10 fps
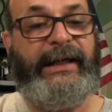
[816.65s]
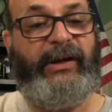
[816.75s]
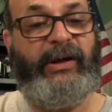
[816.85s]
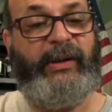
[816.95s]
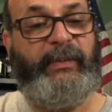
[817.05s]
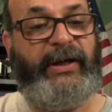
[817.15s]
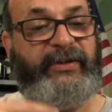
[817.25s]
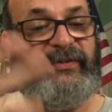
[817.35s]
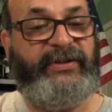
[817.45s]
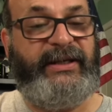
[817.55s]

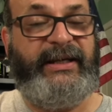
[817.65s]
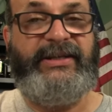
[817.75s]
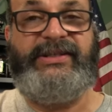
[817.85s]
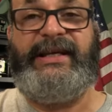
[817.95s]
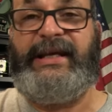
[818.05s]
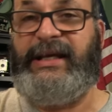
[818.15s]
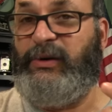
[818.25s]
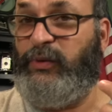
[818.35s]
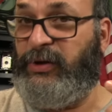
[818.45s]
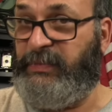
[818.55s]
Other things,
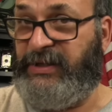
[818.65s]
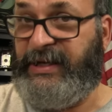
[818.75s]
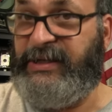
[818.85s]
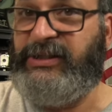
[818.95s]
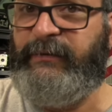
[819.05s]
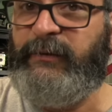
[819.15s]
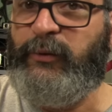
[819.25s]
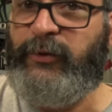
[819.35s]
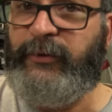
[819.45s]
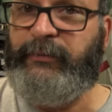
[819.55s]
it would have been nice if it were
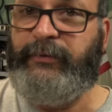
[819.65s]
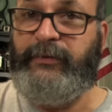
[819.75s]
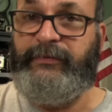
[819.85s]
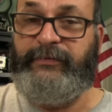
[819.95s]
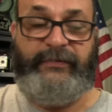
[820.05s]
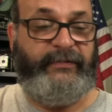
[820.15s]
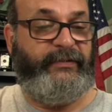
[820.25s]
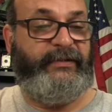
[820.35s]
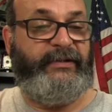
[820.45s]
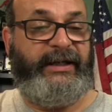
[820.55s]
waterproof.
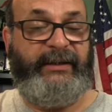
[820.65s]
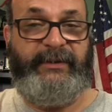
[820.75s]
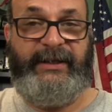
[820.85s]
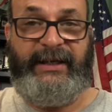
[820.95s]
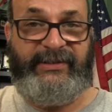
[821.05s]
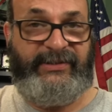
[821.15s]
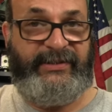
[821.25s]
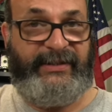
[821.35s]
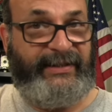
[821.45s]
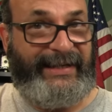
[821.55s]

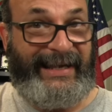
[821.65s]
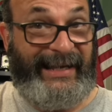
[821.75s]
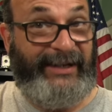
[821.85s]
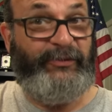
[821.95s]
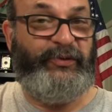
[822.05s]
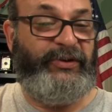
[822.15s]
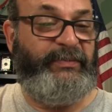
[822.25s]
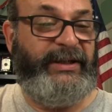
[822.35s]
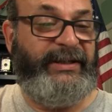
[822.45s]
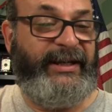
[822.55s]
IPX8 would
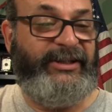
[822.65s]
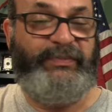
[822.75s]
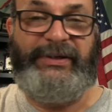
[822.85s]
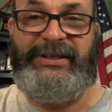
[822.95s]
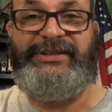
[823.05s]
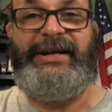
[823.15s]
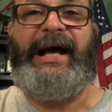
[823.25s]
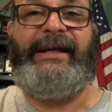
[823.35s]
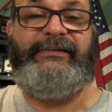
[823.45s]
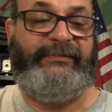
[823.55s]
have been nice, but it's
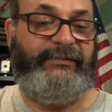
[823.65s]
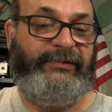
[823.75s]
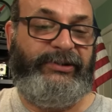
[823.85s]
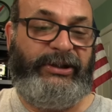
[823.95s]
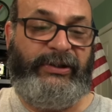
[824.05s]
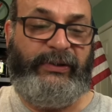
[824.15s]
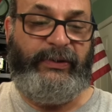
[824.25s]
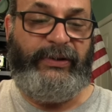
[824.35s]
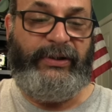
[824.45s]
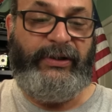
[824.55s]
not.
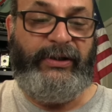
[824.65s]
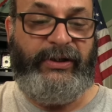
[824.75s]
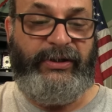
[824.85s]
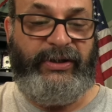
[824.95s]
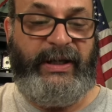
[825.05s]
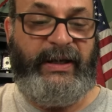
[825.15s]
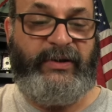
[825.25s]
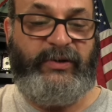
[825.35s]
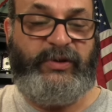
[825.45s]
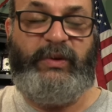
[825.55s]
So you
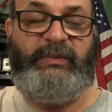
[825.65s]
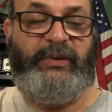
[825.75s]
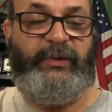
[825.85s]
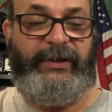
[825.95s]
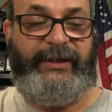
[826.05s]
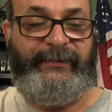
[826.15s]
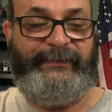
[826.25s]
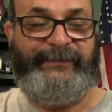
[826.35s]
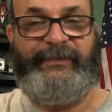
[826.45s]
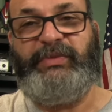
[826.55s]
can't go swimming with it.
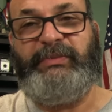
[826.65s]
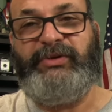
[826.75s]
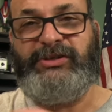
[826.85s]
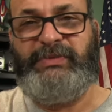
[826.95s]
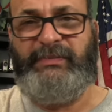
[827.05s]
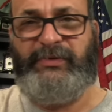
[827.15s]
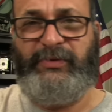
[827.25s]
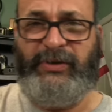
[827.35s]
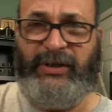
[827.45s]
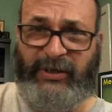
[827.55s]
But most
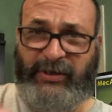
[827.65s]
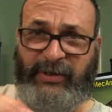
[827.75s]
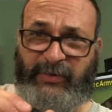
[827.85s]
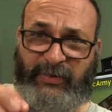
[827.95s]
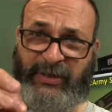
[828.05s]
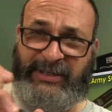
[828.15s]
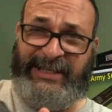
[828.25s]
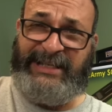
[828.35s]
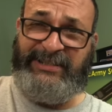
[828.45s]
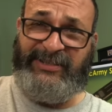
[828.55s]
people, you know, are going to
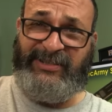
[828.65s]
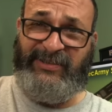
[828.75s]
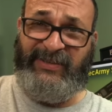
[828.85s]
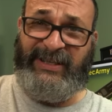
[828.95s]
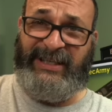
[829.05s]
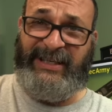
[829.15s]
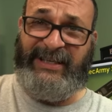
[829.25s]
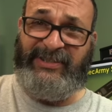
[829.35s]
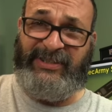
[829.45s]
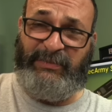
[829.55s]
attach this to their
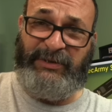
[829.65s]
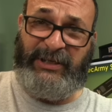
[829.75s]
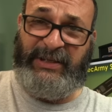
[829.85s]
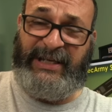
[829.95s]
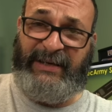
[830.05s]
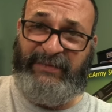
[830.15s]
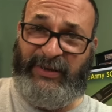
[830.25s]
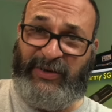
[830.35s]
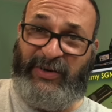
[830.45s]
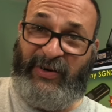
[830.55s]
keys, and they probably have
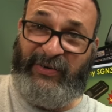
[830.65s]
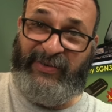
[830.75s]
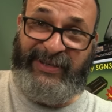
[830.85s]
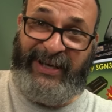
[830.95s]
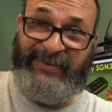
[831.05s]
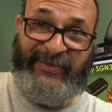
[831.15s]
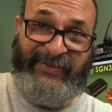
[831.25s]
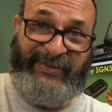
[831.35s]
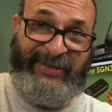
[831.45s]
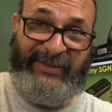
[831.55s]
their car
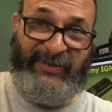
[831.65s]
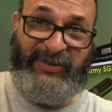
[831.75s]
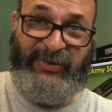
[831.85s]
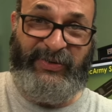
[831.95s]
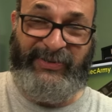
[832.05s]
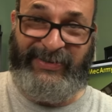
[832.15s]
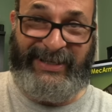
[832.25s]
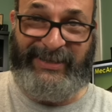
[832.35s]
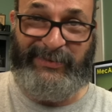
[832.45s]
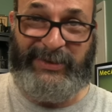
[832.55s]
dongle on there too, and they're
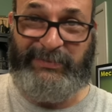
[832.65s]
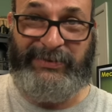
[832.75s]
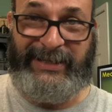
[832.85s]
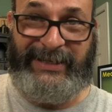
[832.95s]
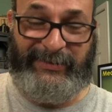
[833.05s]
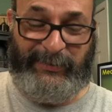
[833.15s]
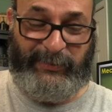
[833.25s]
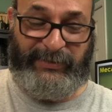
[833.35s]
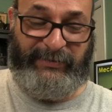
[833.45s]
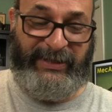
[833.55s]
not going to want to put that on the
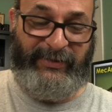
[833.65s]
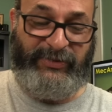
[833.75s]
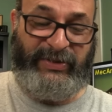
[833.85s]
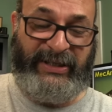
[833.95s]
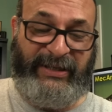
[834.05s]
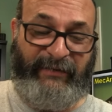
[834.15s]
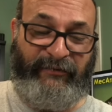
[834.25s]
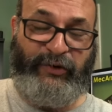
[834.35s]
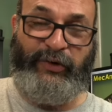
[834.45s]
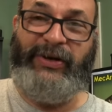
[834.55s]
water either. So I think
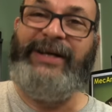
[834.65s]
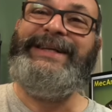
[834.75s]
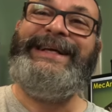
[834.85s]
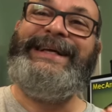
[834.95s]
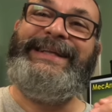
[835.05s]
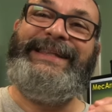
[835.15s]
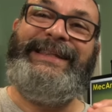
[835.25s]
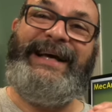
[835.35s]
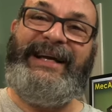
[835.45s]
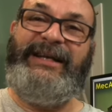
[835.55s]
for
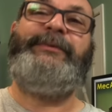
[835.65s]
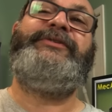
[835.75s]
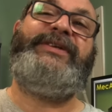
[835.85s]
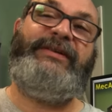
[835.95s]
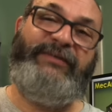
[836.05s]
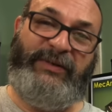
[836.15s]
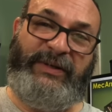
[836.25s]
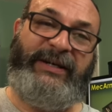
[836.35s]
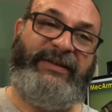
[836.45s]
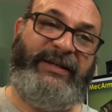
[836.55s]
90% of
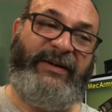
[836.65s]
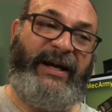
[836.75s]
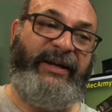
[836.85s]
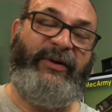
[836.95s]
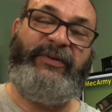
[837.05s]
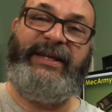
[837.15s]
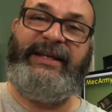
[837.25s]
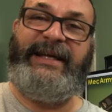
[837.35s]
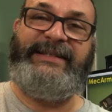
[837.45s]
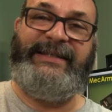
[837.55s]
you out there, I don't
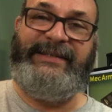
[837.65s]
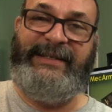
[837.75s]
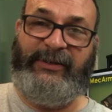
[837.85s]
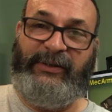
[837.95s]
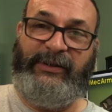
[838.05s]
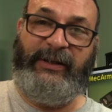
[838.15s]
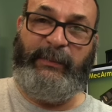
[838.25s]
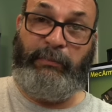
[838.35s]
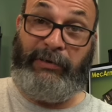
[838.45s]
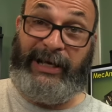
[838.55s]
think that's a deal
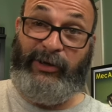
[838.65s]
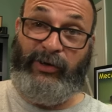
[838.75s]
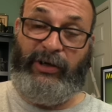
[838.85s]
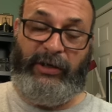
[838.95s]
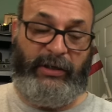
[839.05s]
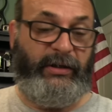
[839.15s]
breaker.